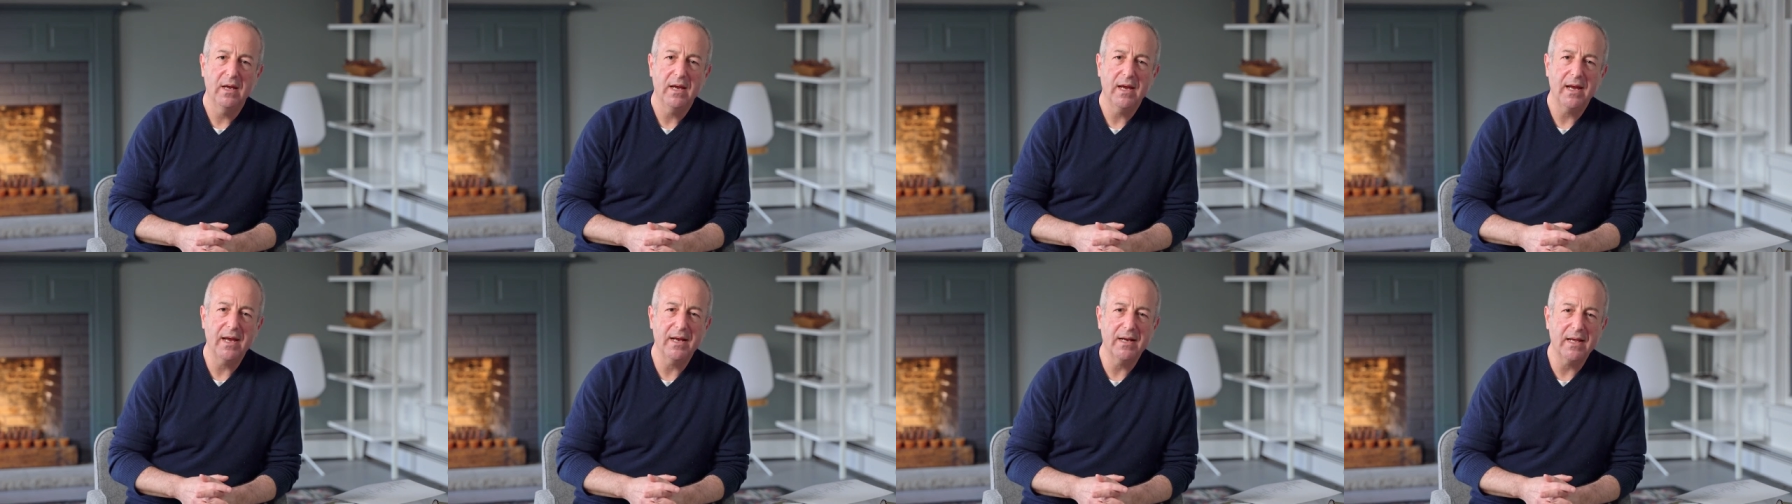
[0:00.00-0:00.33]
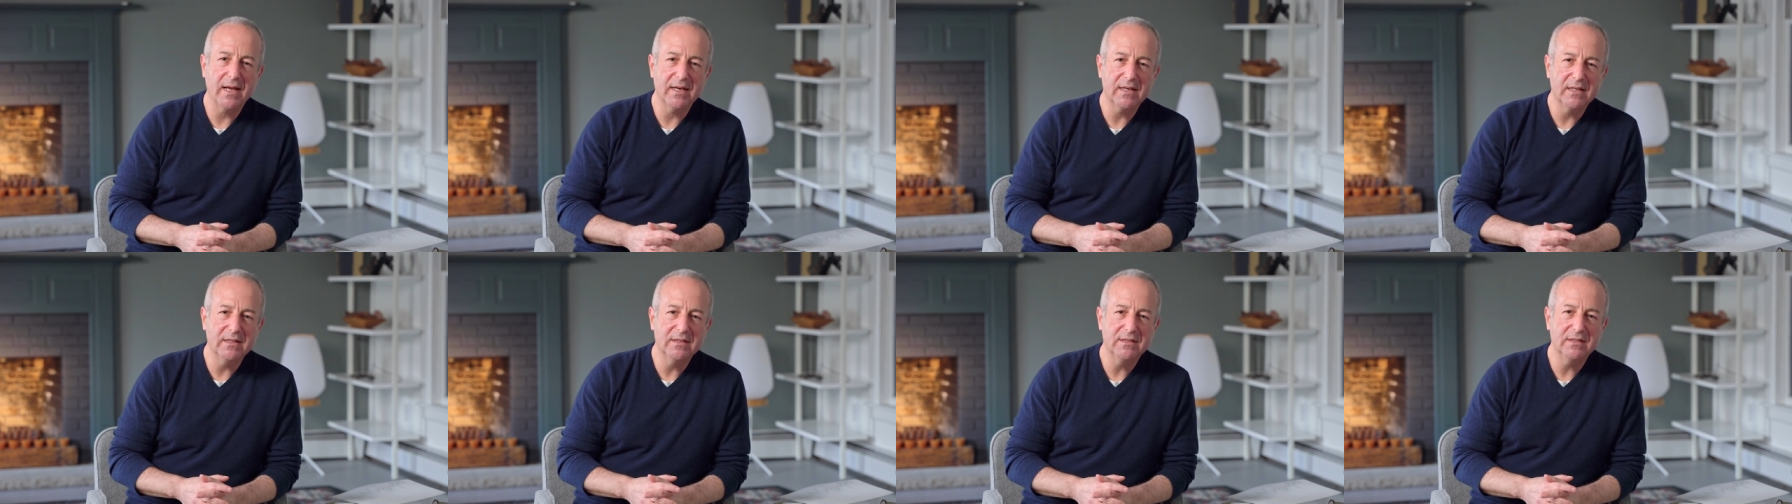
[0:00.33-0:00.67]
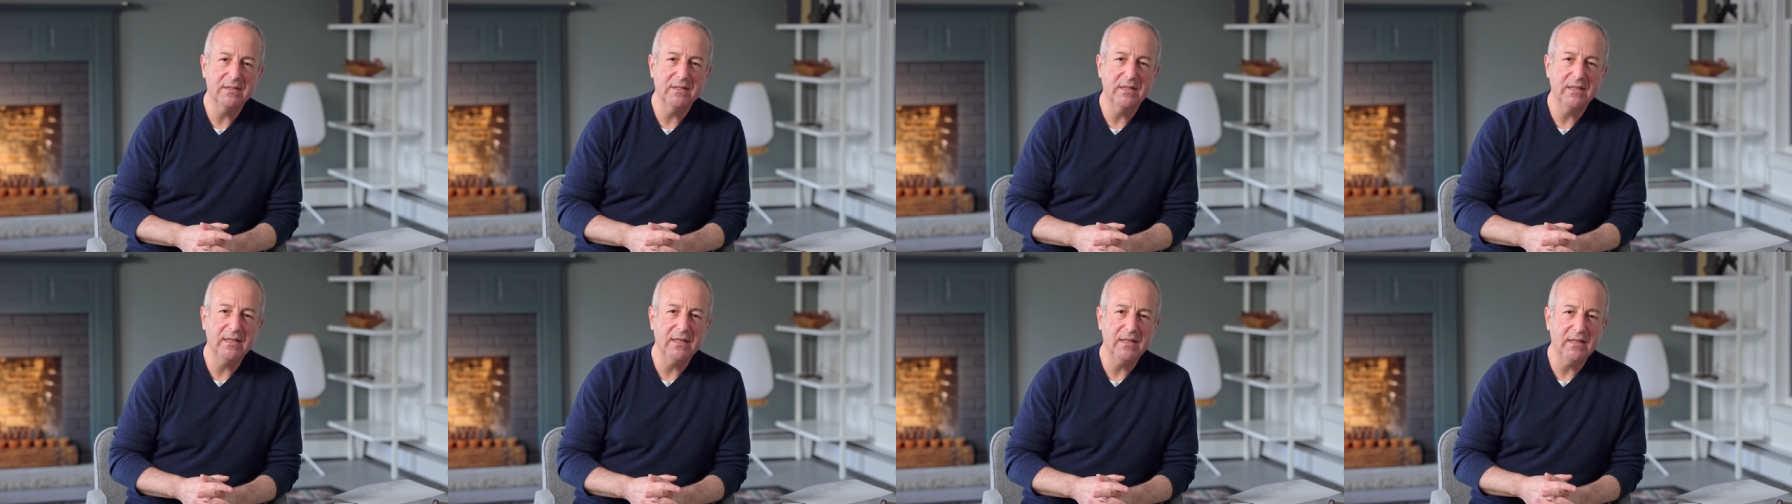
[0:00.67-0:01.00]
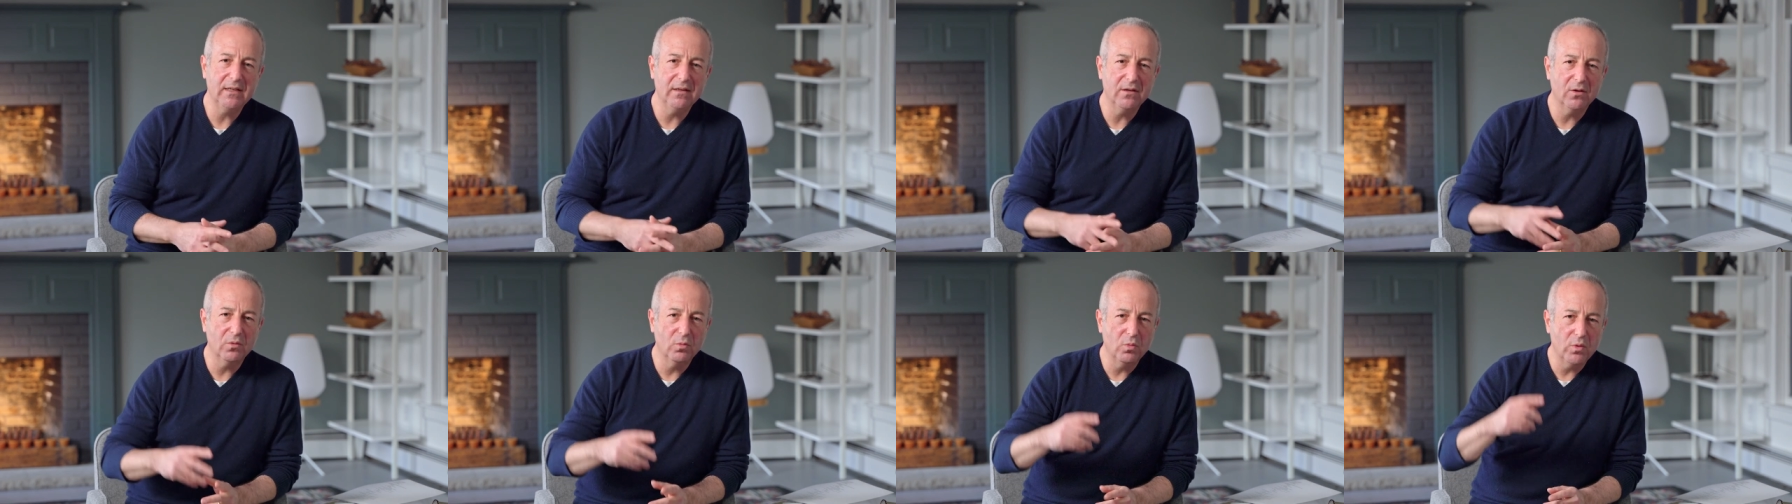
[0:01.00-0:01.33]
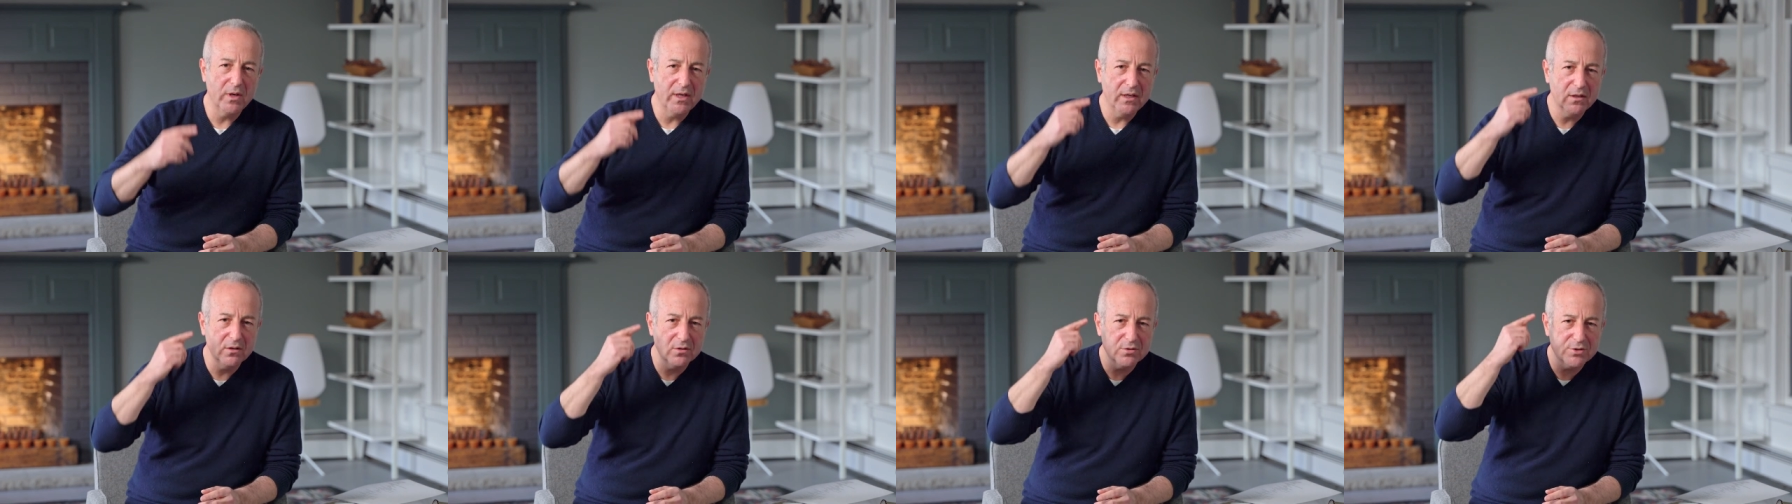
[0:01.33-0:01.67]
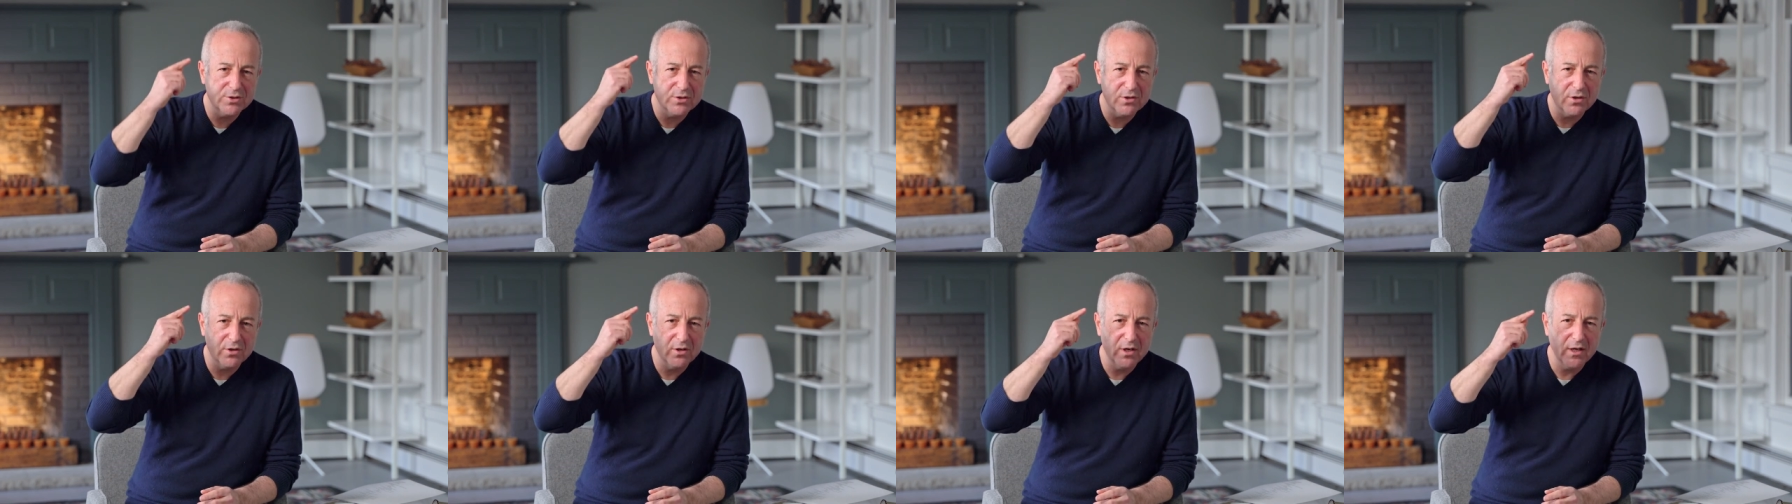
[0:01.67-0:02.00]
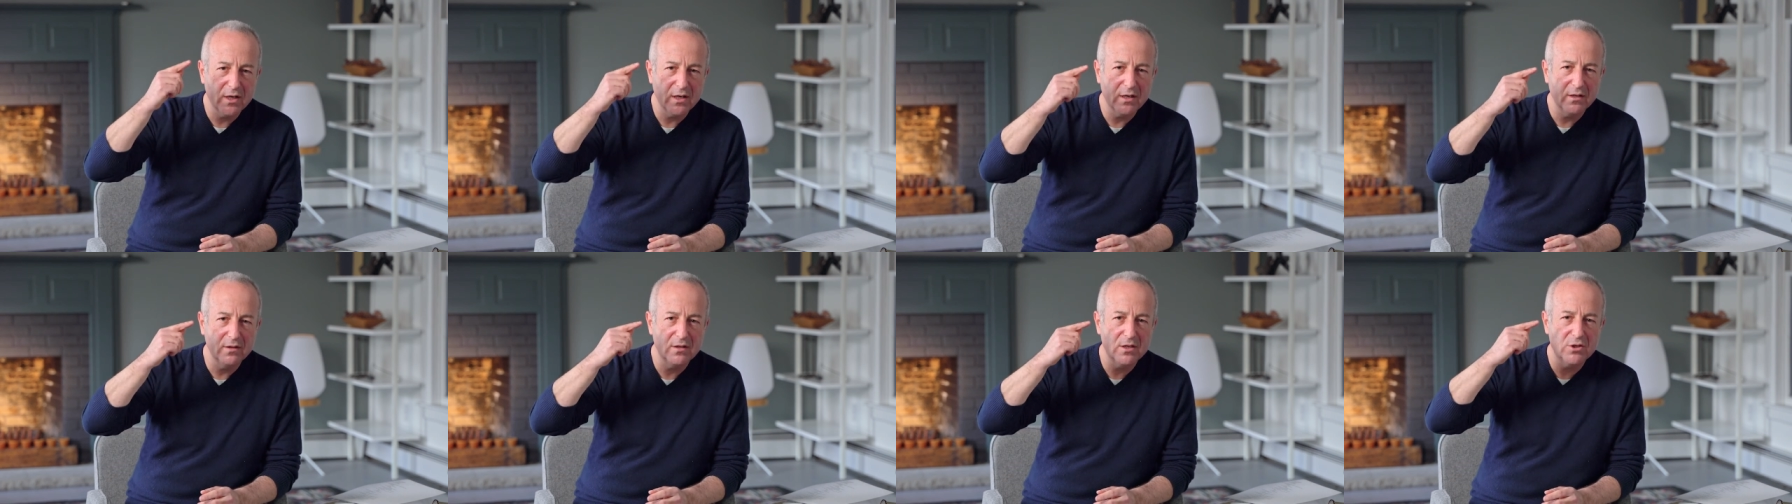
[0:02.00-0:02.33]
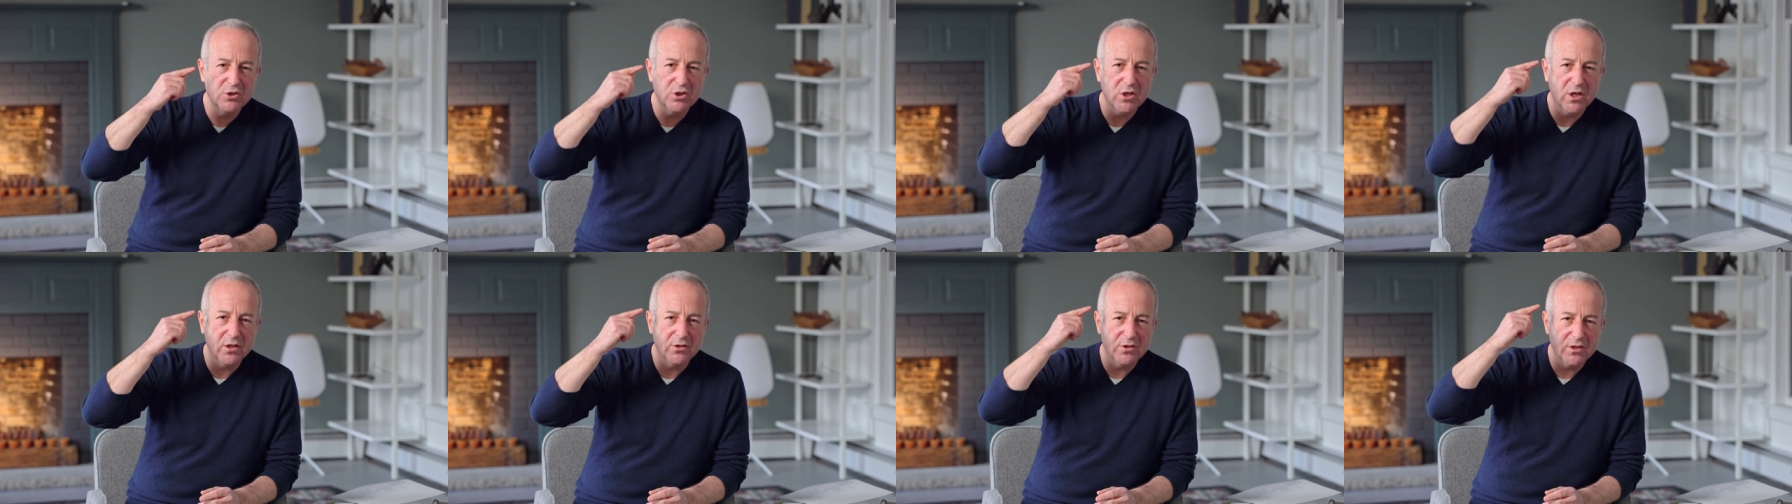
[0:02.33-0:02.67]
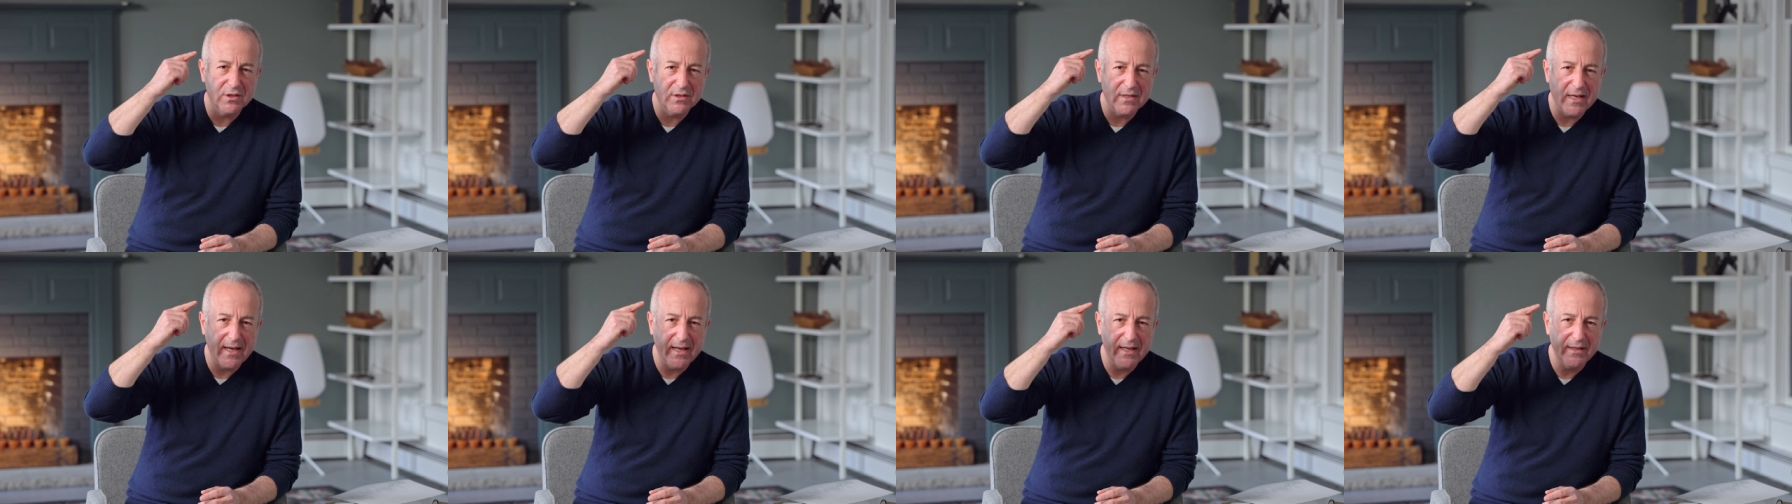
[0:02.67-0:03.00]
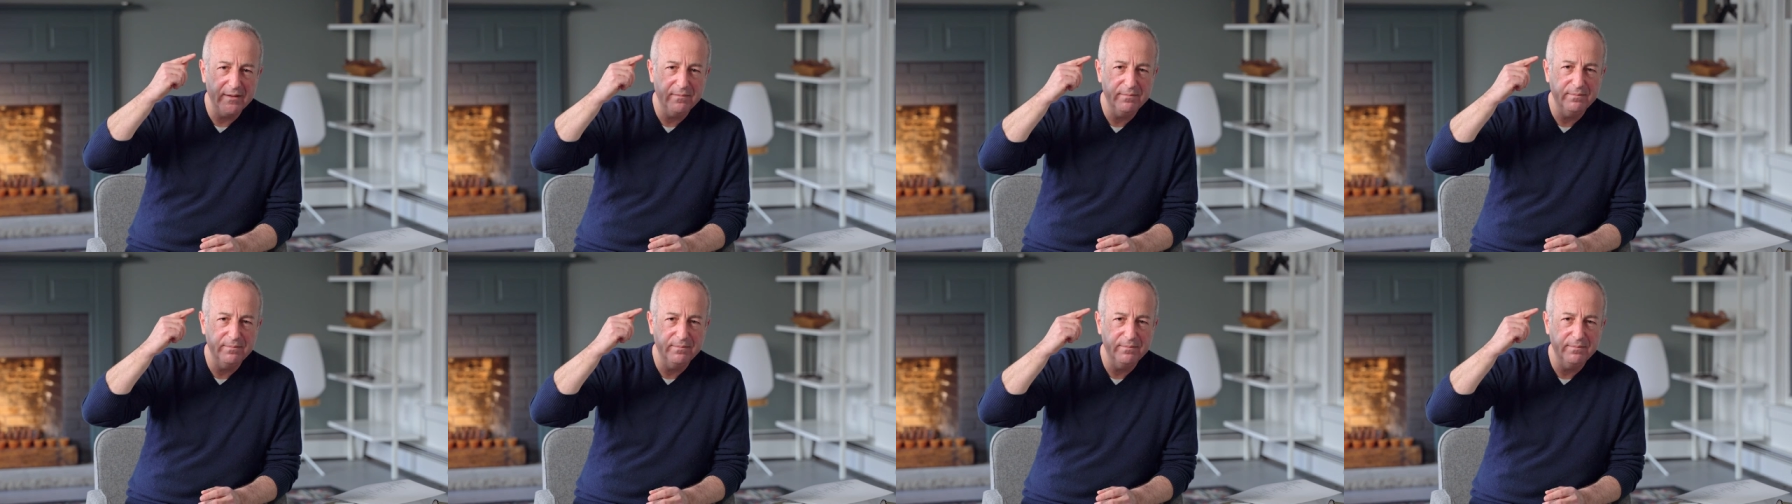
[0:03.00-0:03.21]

and I could see the wheels turning in the judge's head.